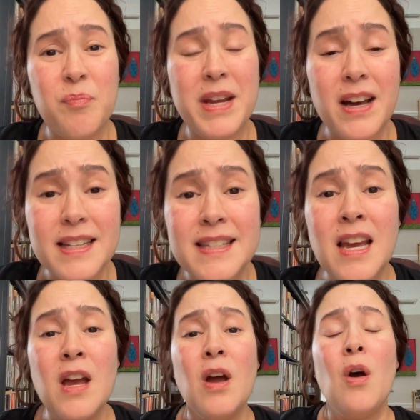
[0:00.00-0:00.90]
Because
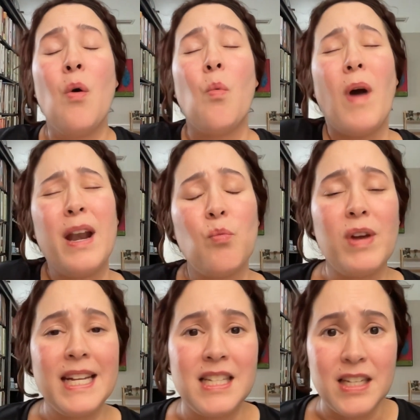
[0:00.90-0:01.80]
when
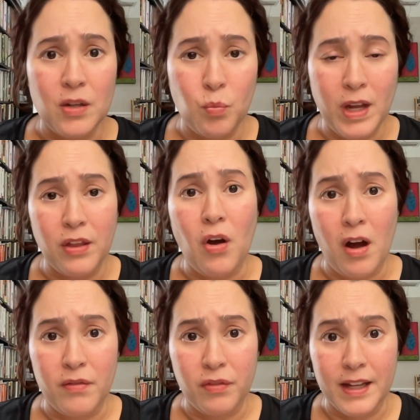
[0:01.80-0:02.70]
we deal with
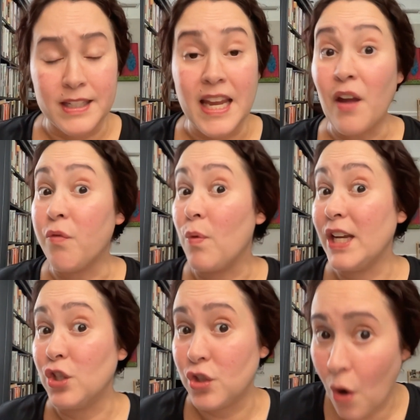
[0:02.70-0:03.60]
conflict, if
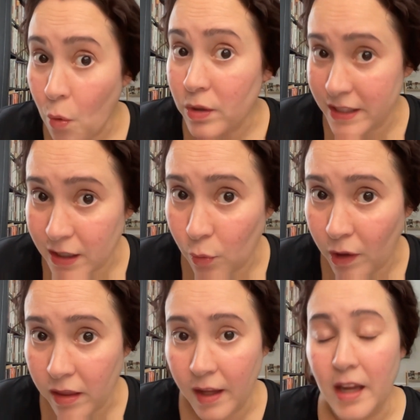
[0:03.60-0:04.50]
we don't deal
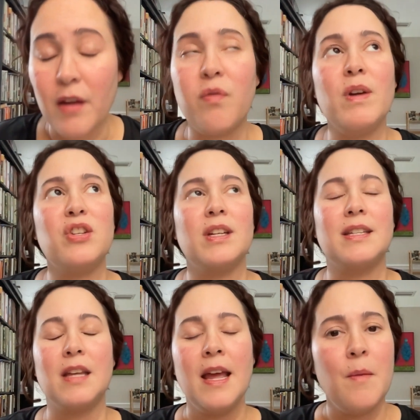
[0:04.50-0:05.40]
with it, if we
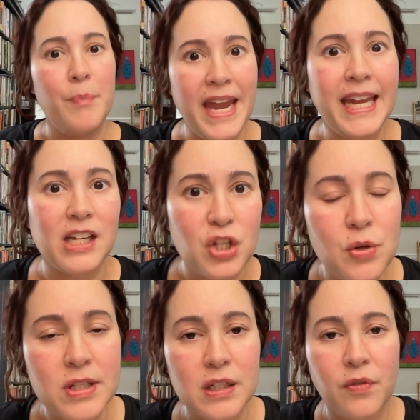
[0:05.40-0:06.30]
just make
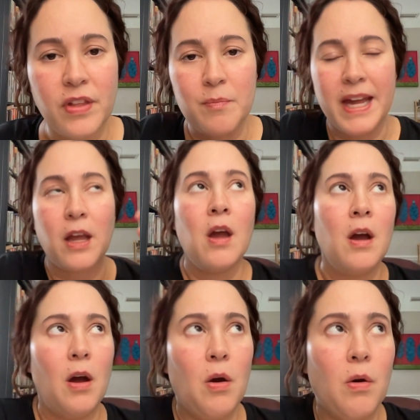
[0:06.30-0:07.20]
excuses for them, like,
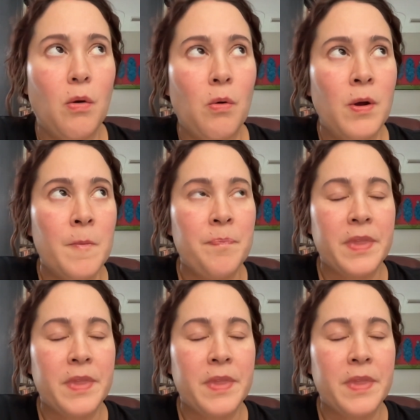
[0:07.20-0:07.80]
oh,